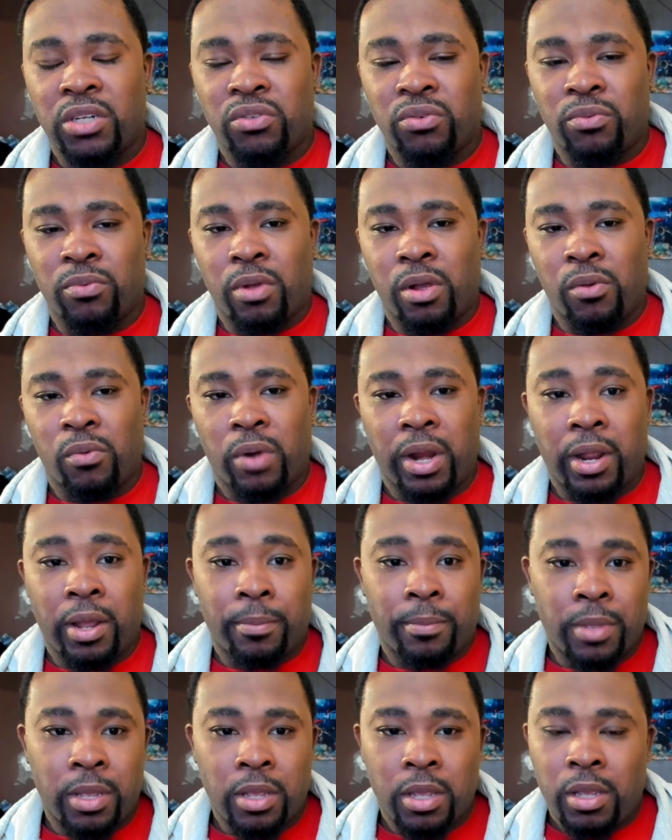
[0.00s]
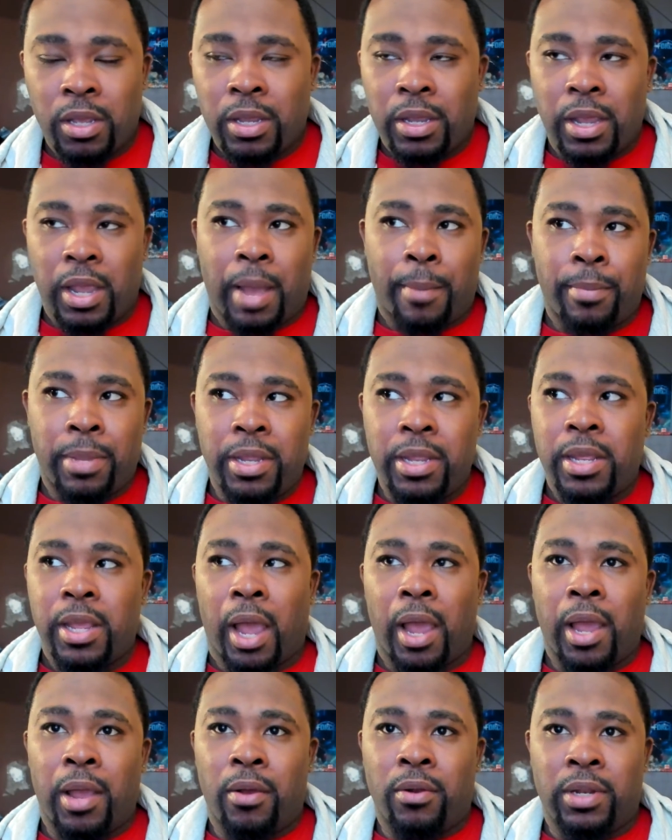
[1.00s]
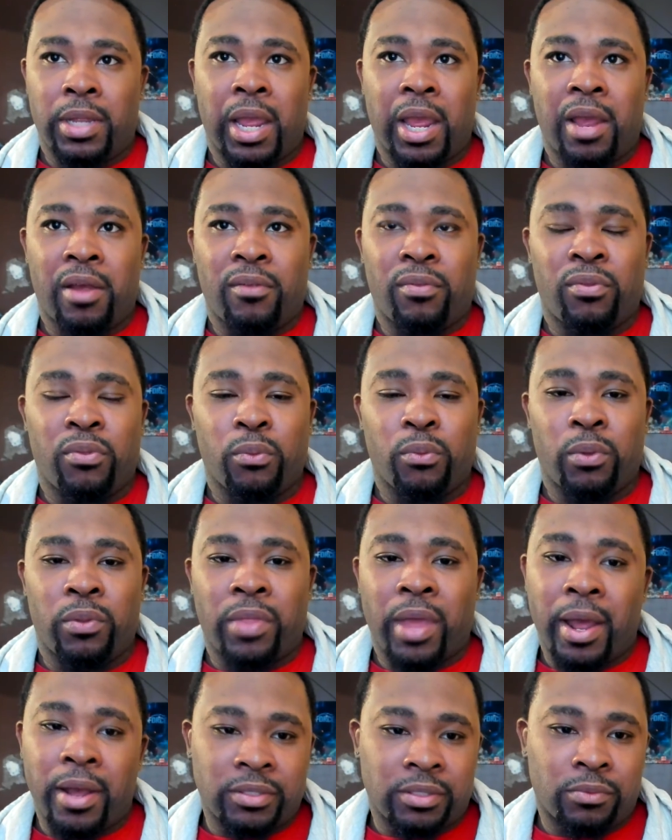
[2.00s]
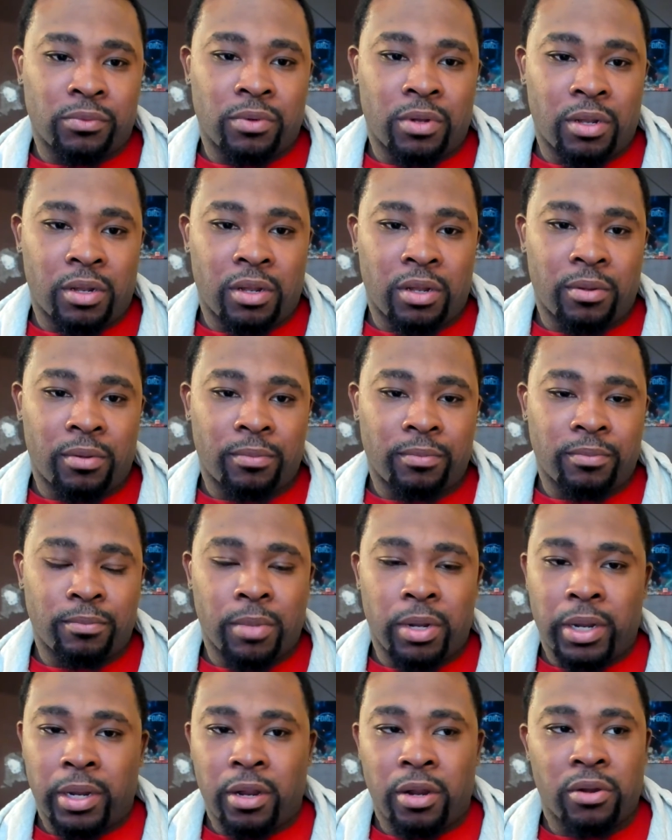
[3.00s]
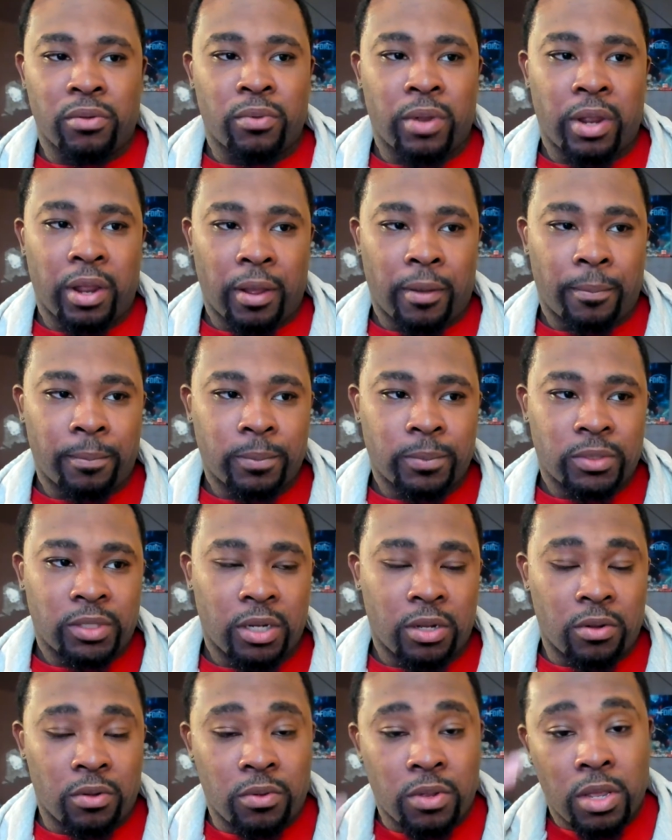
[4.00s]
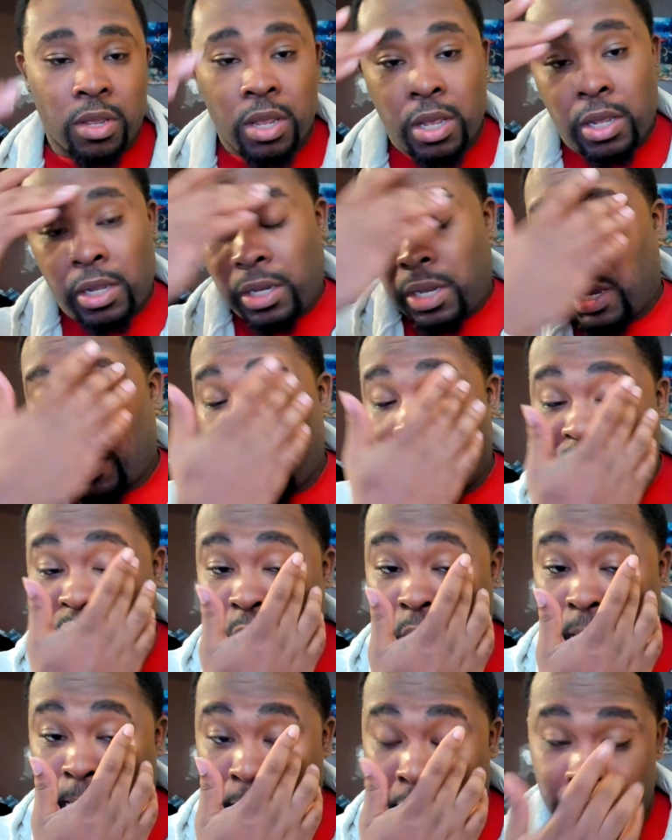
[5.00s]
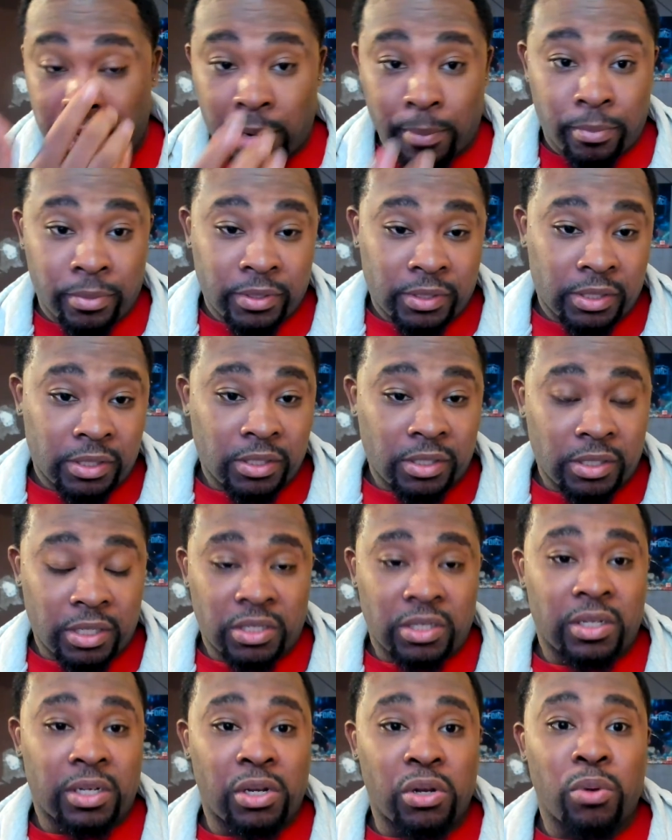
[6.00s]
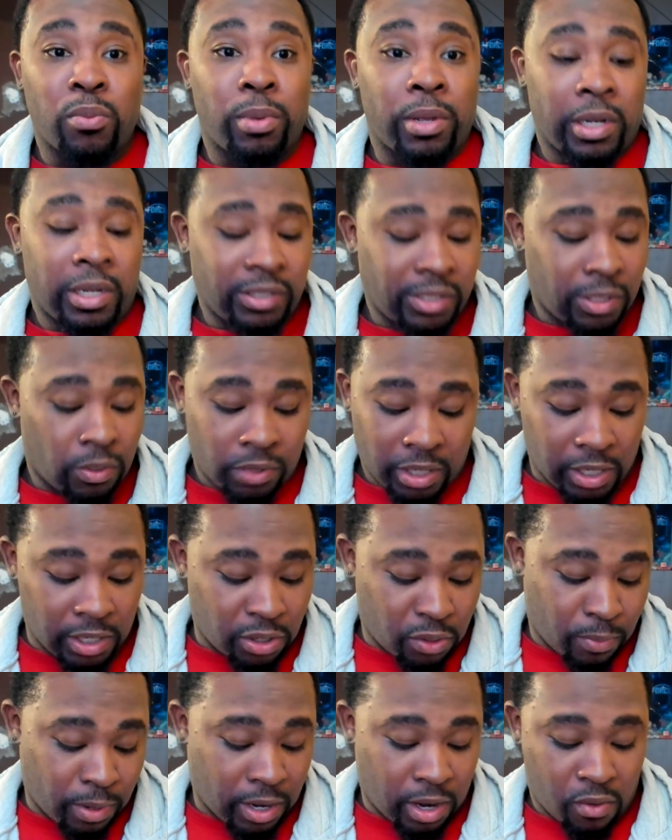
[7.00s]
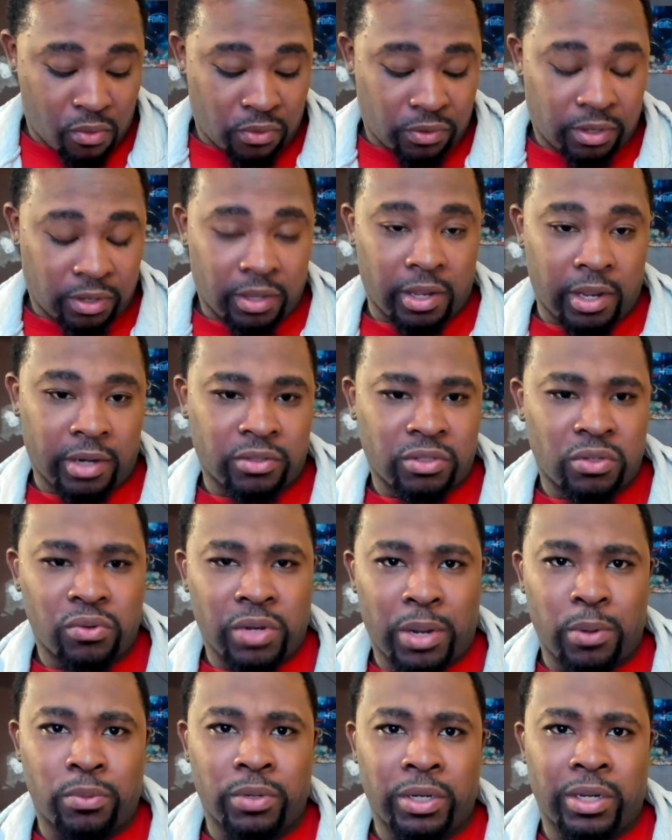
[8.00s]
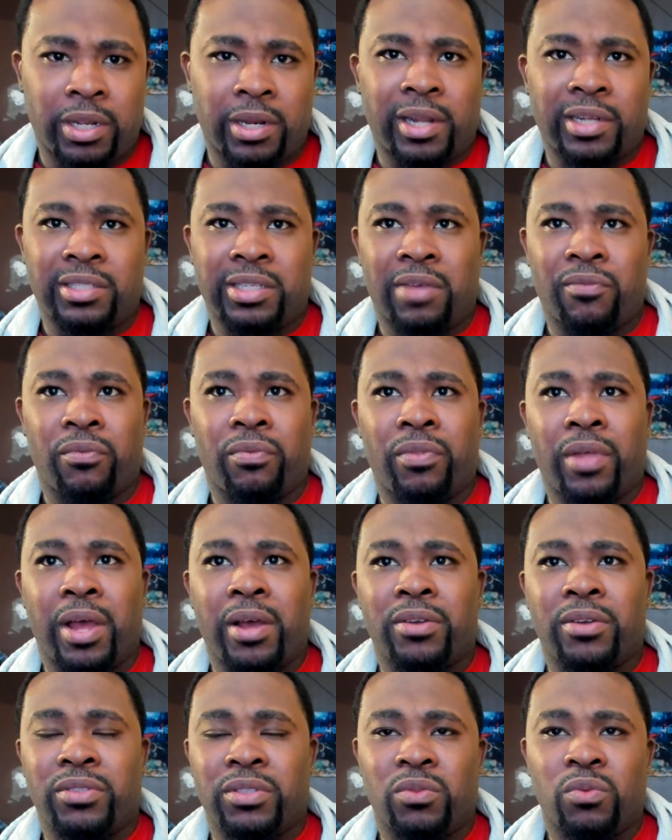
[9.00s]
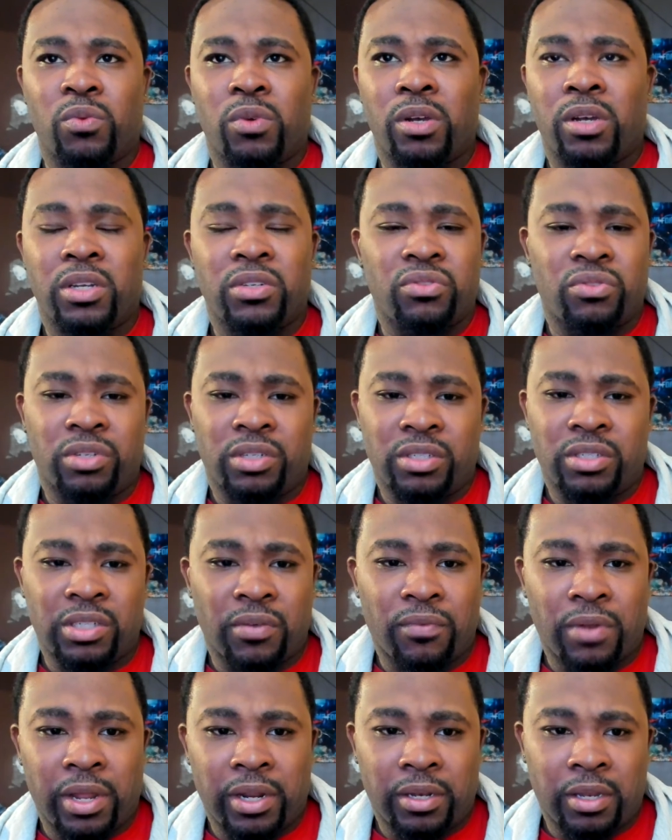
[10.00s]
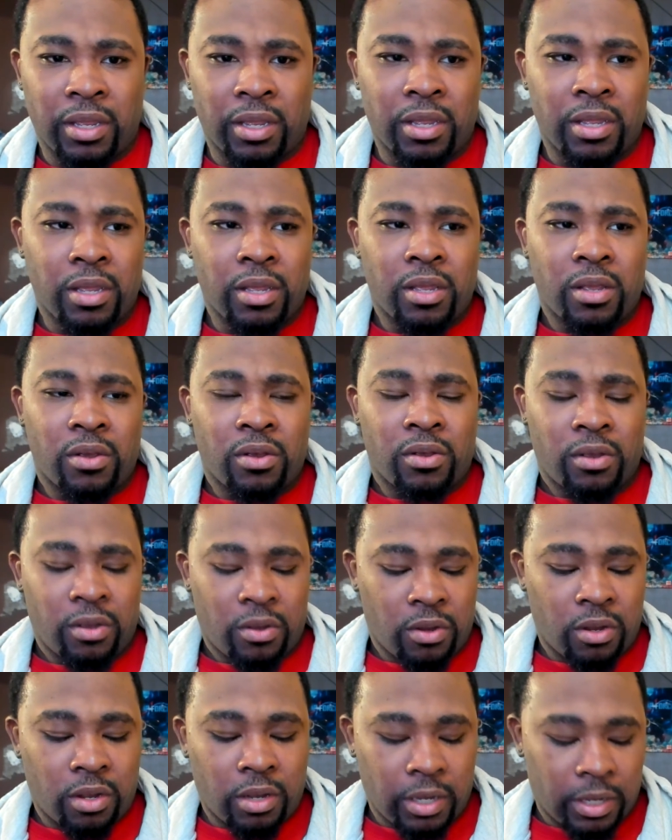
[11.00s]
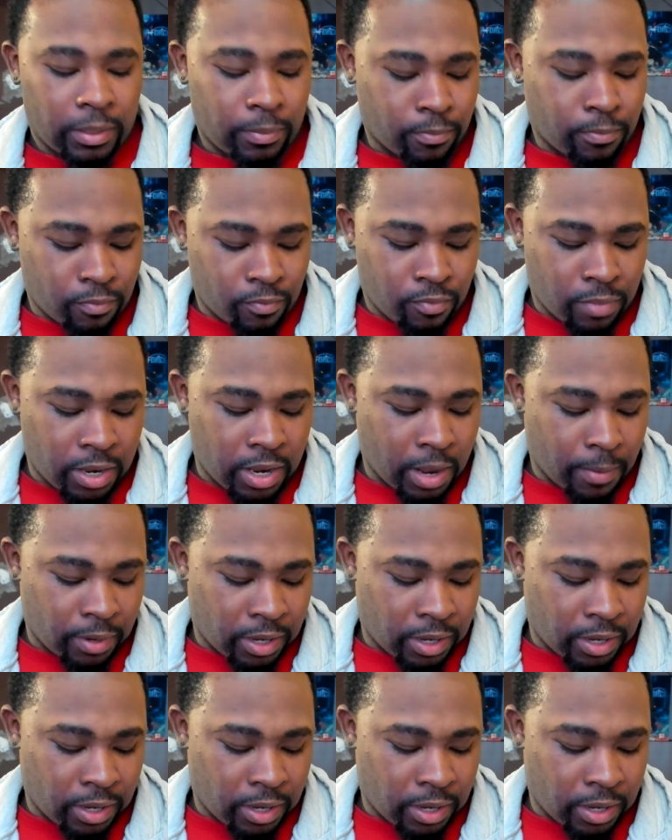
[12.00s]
RAM. Me, I only have 3,000 megahertz RAM. So yeah, that's why my numbers is a little bit. It's only a little bit lower than theirs too. They were getting like 7,100 and stuff like that, and me,